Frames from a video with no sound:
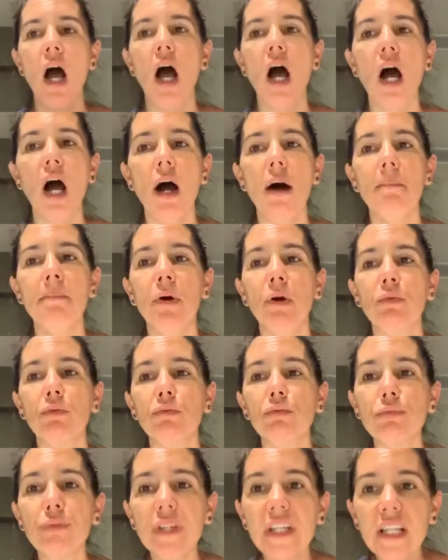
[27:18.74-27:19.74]
um,
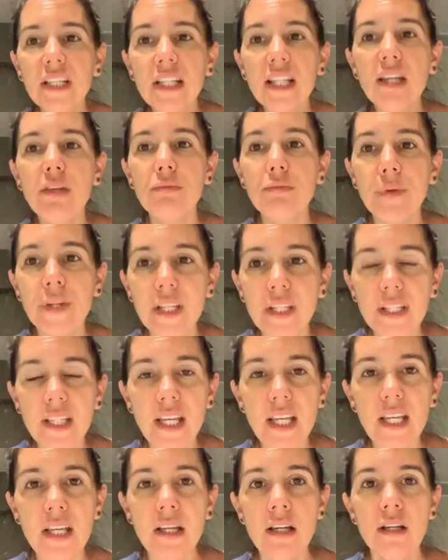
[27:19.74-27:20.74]
really,
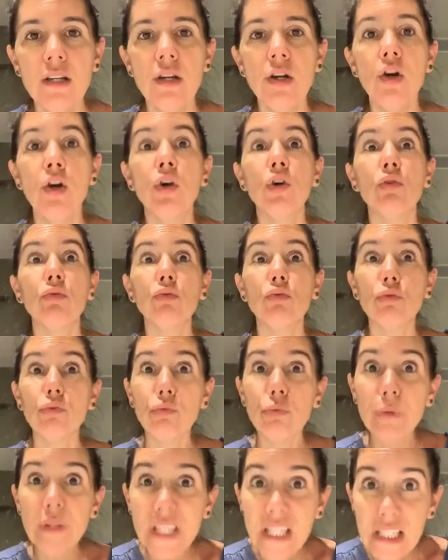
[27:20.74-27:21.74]
really,
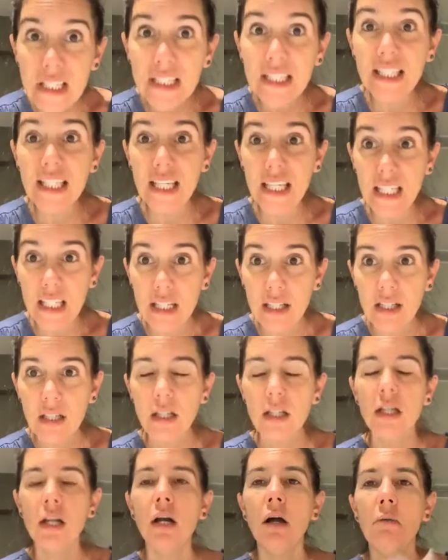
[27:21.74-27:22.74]
really
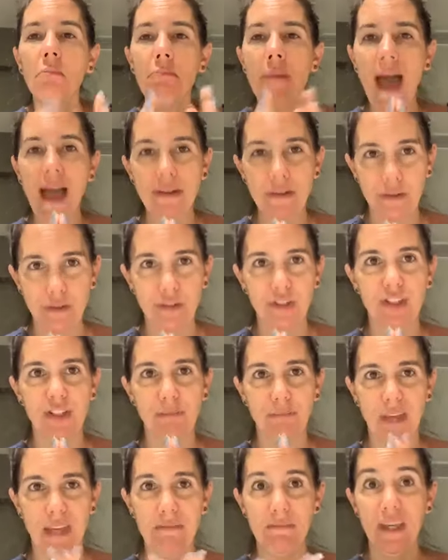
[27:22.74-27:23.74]
matters
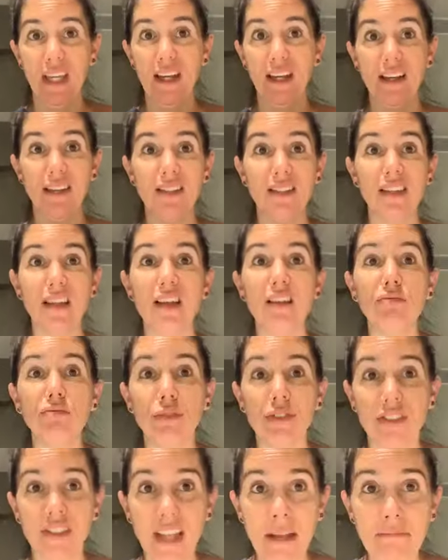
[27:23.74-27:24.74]
to me because
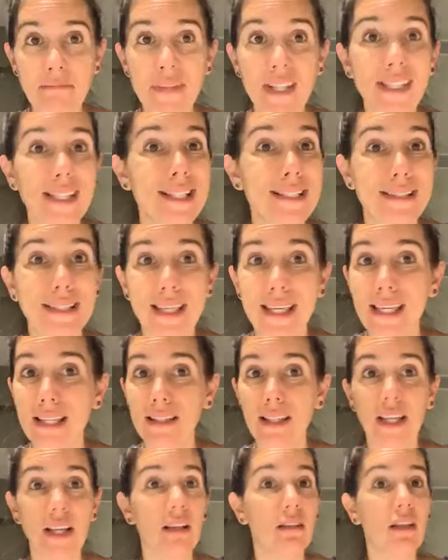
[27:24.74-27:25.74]
resentment is
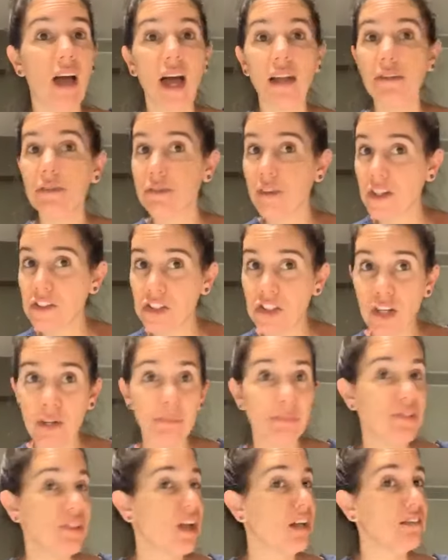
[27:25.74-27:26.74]
killing a lot of
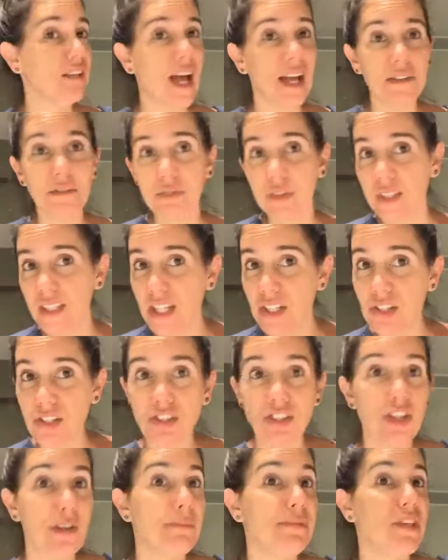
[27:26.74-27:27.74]
friendships, a lot of
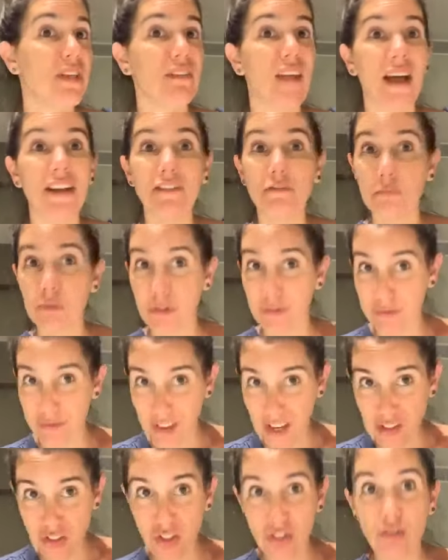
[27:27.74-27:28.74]
relationships, a lot of
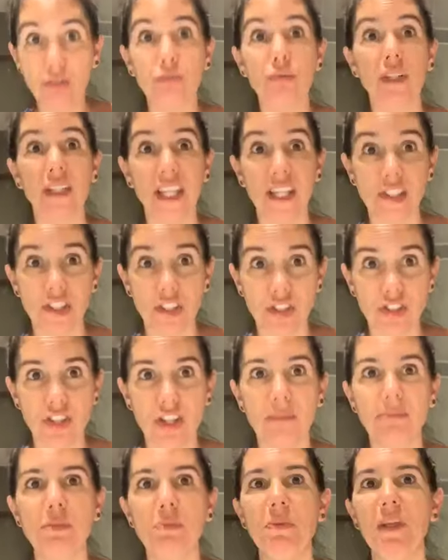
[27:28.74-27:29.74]
professional
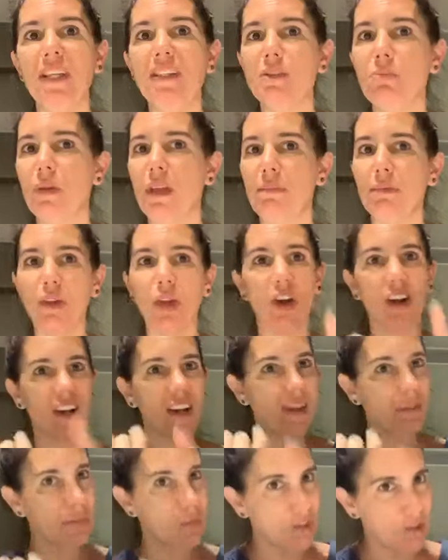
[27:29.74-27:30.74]
relationships because people
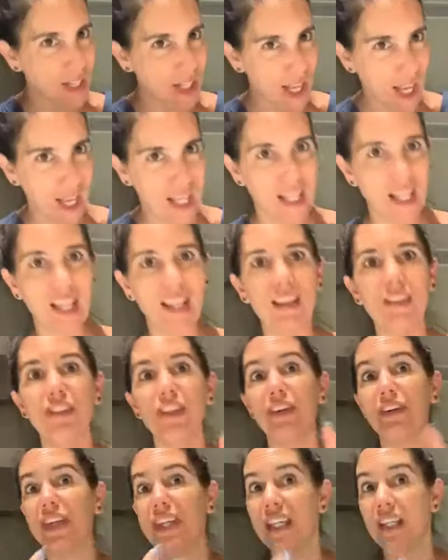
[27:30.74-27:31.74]
aren't communicating,
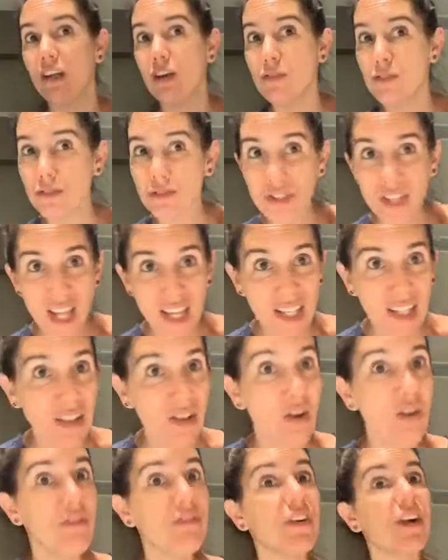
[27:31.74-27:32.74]
their egos are
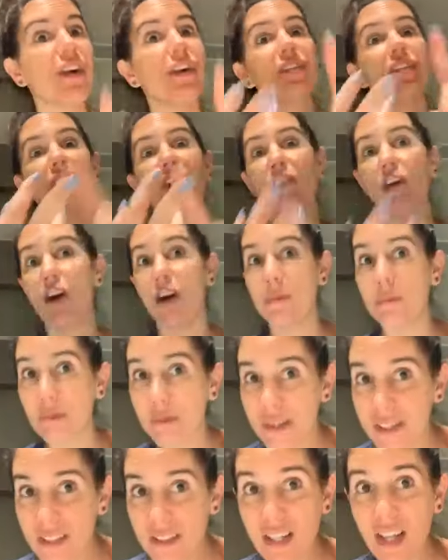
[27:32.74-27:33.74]
taking over, they're
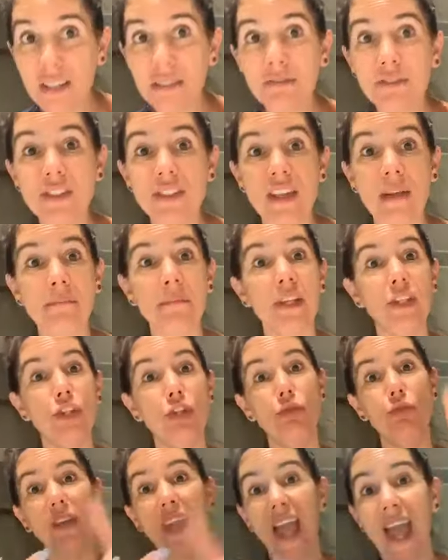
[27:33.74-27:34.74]
harboring a ton of resentment.
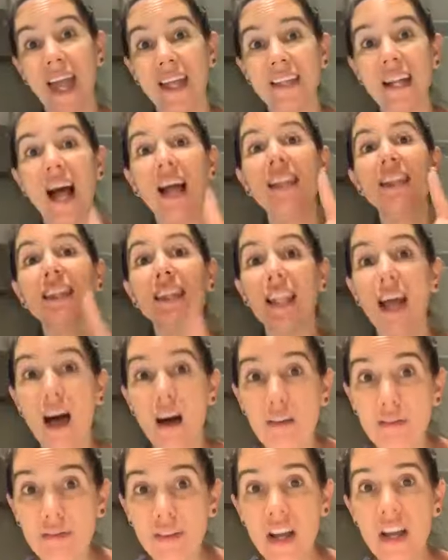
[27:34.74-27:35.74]
You cannot
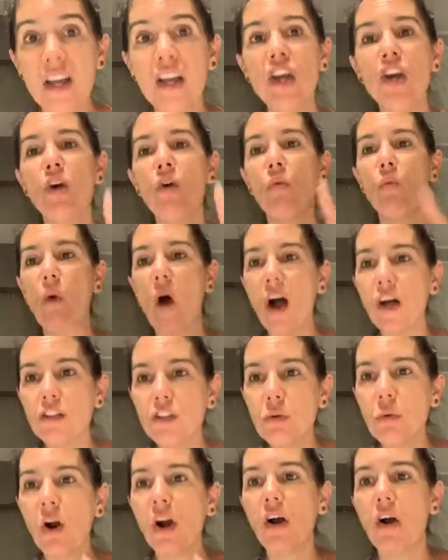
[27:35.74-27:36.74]
love
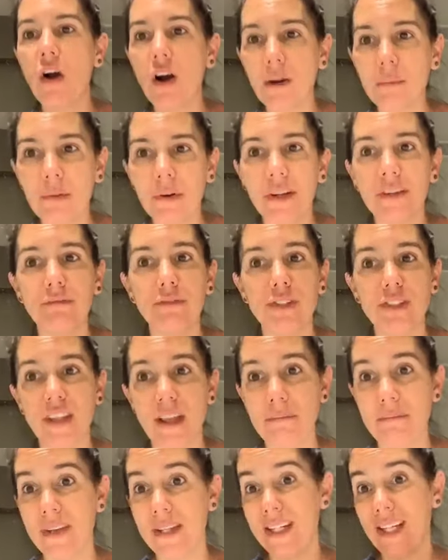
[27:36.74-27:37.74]
while you are harboring
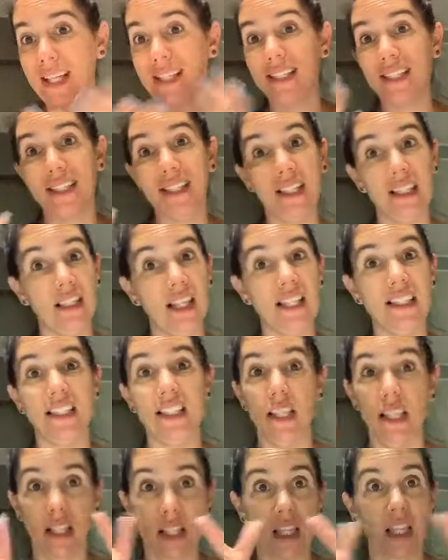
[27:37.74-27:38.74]
resentment. It's,
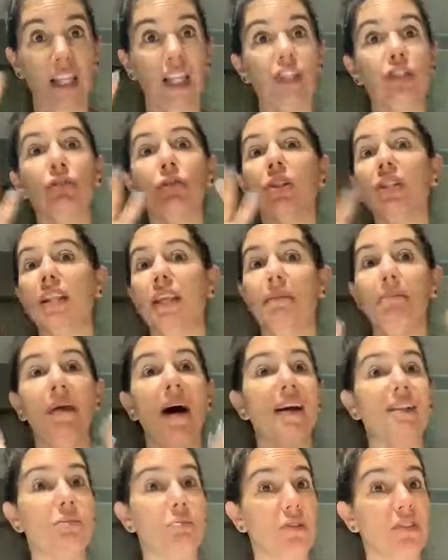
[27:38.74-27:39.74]
it's literally
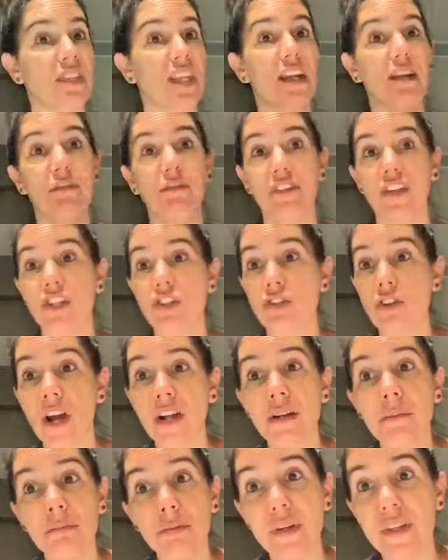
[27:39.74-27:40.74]
impossible. It's like a fish
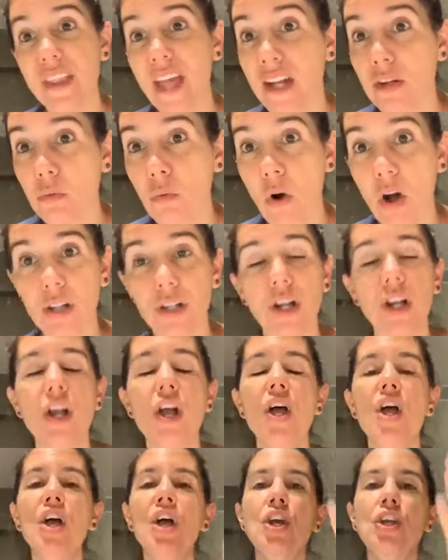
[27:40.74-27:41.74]
trying to breathe out of water.
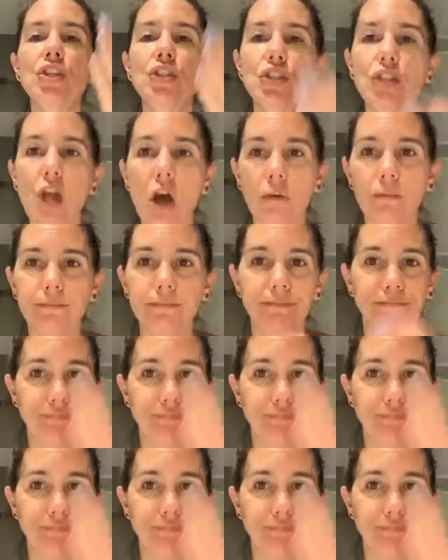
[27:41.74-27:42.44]
So